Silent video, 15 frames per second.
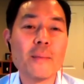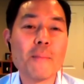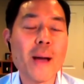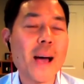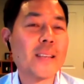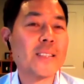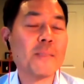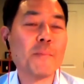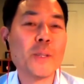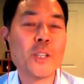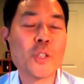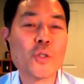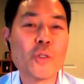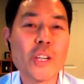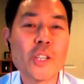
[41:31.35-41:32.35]
Past
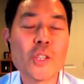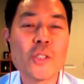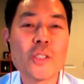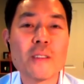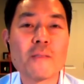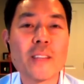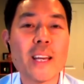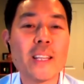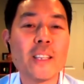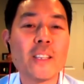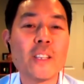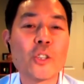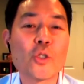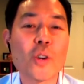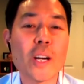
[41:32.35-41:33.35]
administrations have
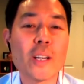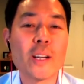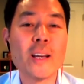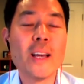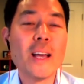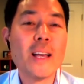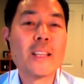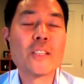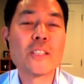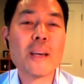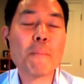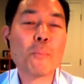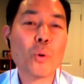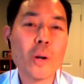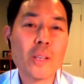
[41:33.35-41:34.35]
tended to try to
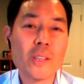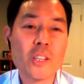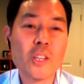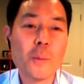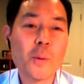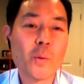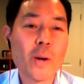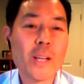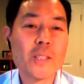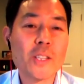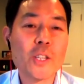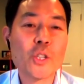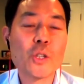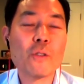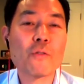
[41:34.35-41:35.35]
separate the human rights
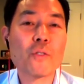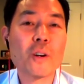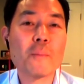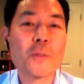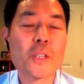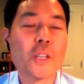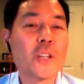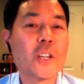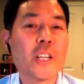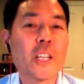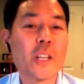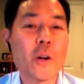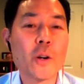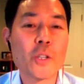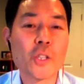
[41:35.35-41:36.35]
issue from security
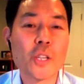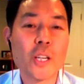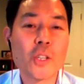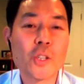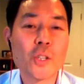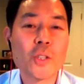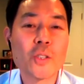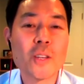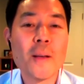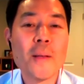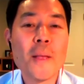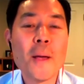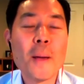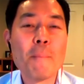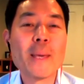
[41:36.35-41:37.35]
negotiations
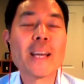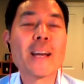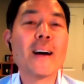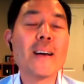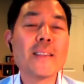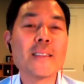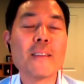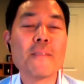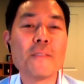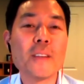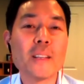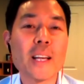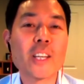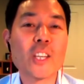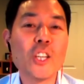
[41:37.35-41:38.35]
because they
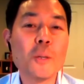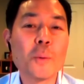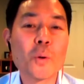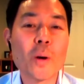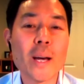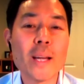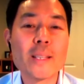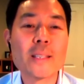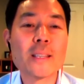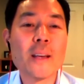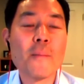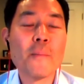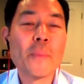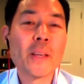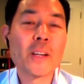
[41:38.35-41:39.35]
feel like human
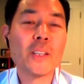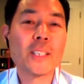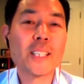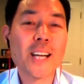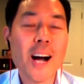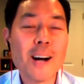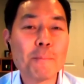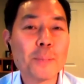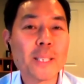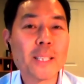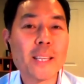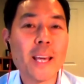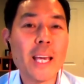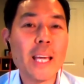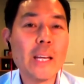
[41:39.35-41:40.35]
rights could
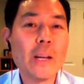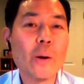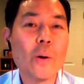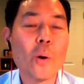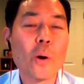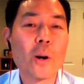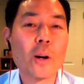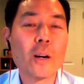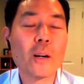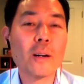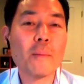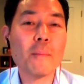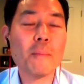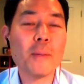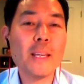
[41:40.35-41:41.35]
complicate
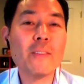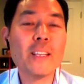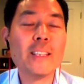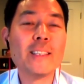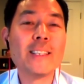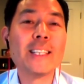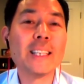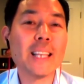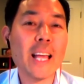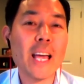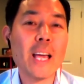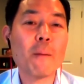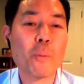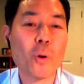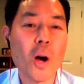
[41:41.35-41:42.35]
or even
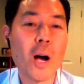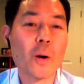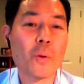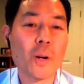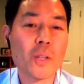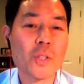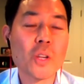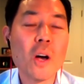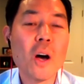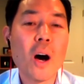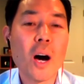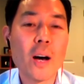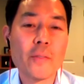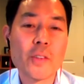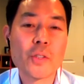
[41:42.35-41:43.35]
delay progress
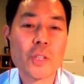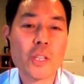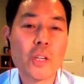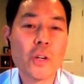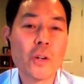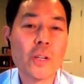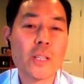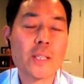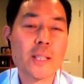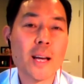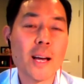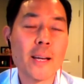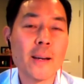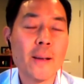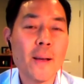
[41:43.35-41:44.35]
on the security
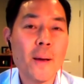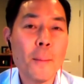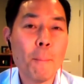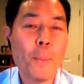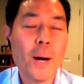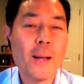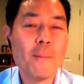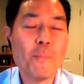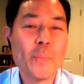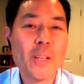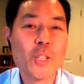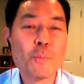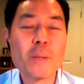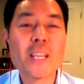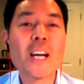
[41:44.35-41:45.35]
side. But
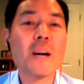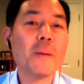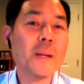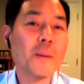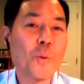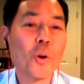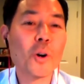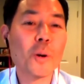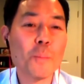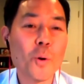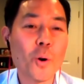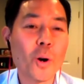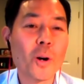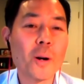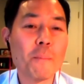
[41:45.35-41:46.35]
it's becoming more and
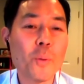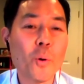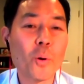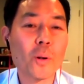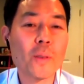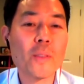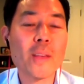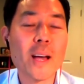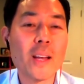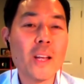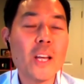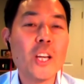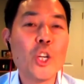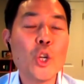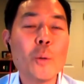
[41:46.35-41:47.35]
more important
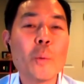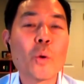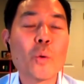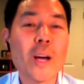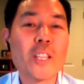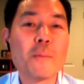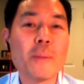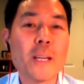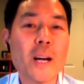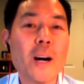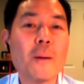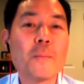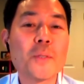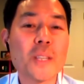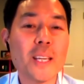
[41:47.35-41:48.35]
that human rights
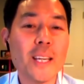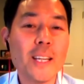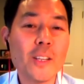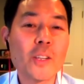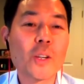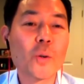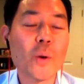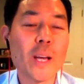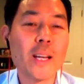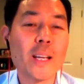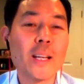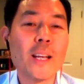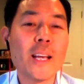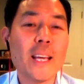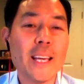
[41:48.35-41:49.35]
becomes
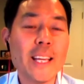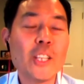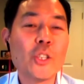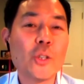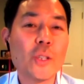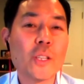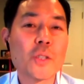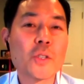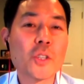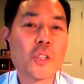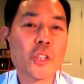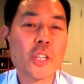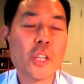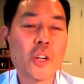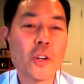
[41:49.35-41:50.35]
integrated into the
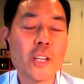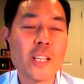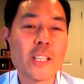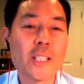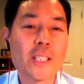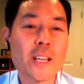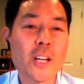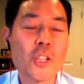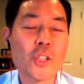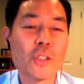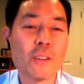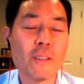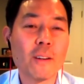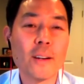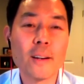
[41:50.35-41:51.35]
security
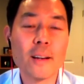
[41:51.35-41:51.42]
discussion,